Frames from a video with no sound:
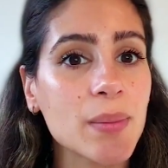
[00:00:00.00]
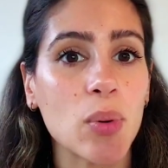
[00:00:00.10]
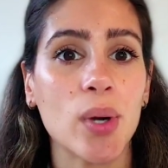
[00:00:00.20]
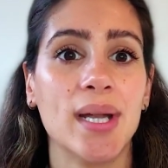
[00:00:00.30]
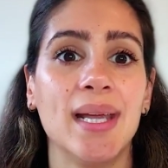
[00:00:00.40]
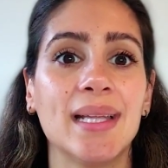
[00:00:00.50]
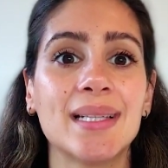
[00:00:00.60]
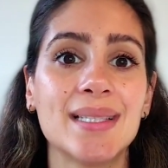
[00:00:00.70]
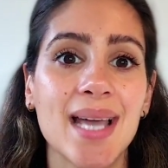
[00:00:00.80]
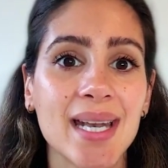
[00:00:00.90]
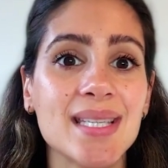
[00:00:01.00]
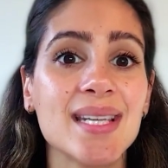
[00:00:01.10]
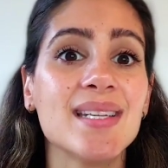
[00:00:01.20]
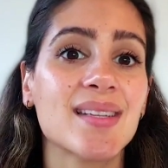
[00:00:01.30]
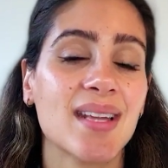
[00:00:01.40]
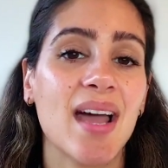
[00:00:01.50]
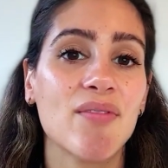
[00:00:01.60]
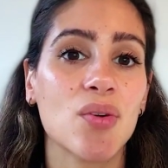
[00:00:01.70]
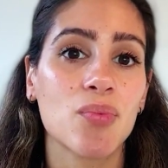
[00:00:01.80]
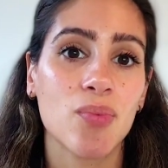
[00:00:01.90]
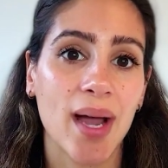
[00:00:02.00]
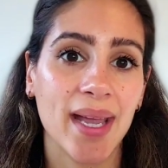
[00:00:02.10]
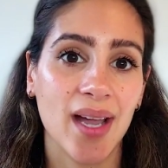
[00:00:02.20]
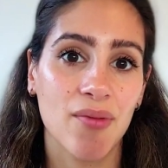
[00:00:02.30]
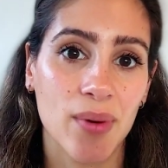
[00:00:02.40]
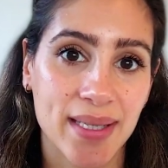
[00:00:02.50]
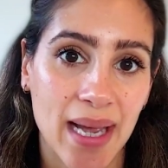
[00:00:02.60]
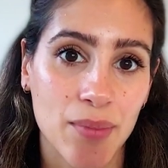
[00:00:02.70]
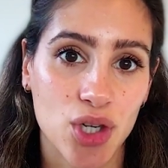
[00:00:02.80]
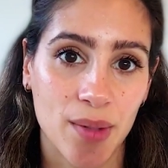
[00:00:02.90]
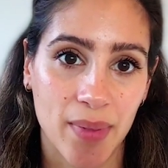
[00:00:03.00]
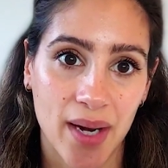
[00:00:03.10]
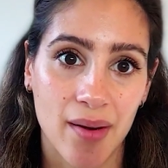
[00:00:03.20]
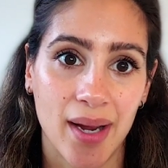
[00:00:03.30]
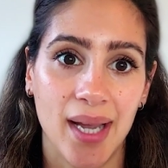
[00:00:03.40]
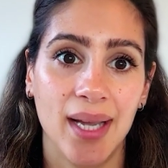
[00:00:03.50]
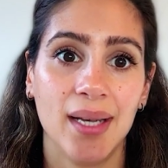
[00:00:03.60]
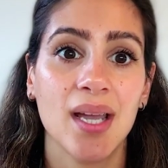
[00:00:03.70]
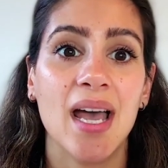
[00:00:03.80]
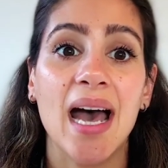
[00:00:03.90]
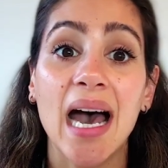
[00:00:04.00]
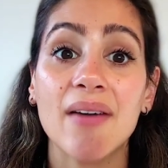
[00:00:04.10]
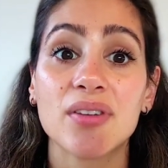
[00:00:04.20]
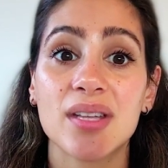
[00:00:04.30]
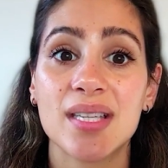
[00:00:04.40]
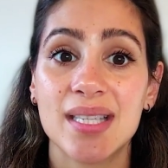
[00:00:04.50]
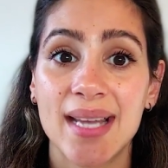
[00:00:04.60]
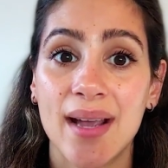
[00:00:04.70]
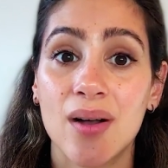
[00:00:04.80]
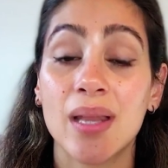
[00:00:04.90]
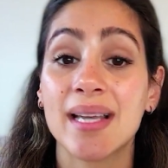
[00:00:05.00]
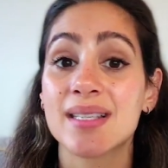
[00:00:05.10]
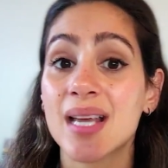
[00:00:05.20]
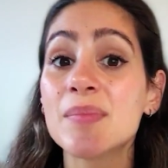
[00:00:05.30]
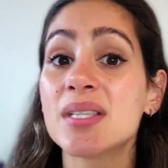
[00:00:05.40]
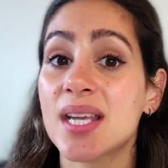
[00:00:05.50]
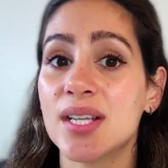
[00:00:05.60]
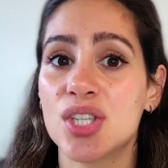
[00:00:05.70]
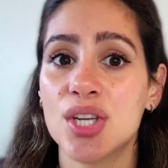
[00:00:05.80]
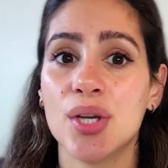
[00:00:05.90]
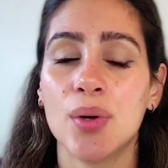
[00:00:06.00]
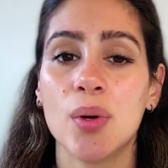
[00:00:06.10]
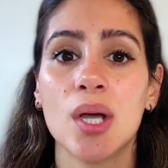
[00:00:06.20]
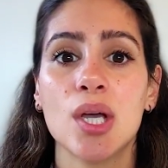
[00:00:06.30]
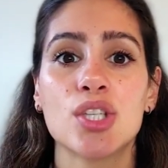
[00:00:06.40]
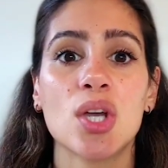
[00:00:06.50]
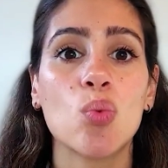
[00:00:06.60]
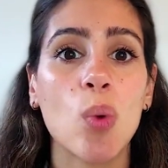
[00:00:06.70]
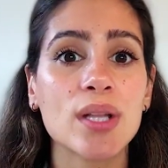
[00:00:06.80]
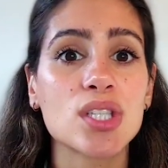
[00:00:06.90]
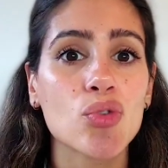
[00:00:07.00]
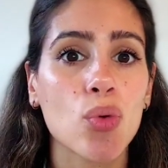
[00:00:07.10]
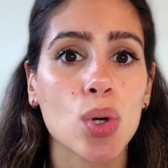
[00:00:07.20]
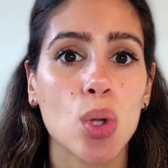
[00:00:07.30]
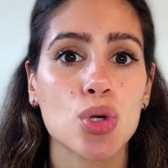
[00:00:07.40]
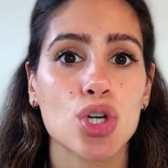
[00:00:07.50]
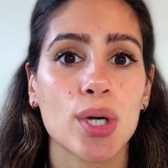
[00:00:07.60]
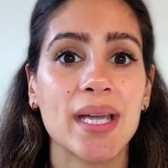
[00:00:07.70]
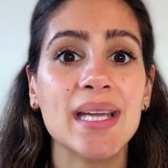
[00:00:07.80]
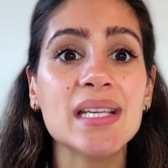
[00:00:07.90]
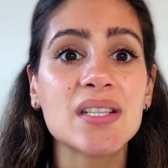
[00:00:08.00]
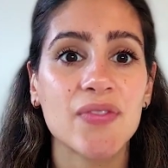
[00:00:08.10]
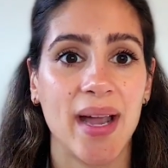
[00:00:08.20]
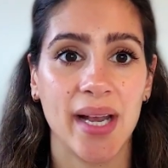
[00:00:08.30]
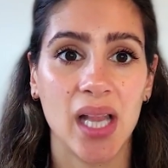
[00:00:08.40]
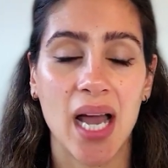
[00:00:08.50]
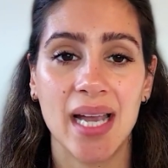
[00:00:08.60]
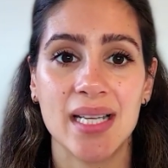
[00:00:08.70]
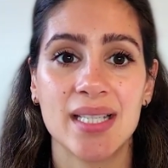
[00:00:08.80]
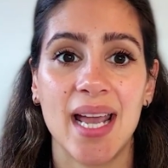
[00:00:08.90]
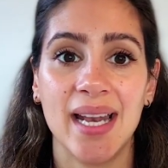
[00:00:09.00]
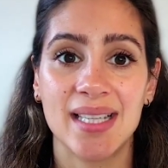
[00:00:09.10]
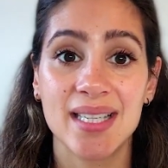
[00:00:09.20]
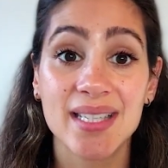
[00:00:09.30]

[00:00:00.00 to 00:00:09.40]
important, Tennessee doesn't have the right of redemption period after the sale like some states do. So once the foreclosure is finalized and it's